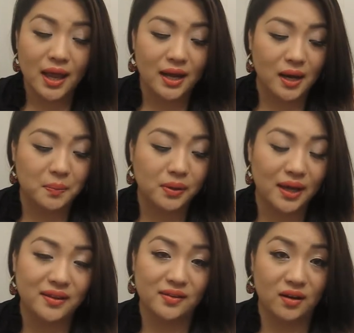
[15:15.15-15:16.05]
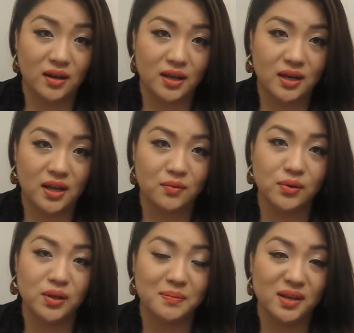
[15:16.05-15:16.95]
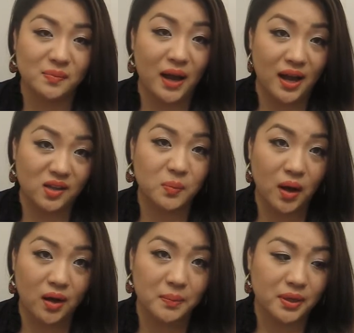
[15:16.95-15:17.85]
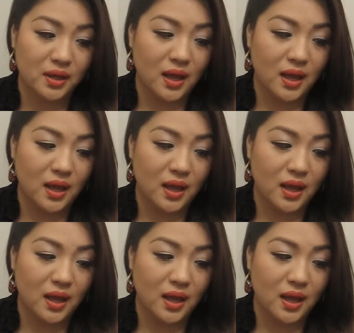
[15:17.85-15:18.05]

and I apply this on it really makes my eyes pop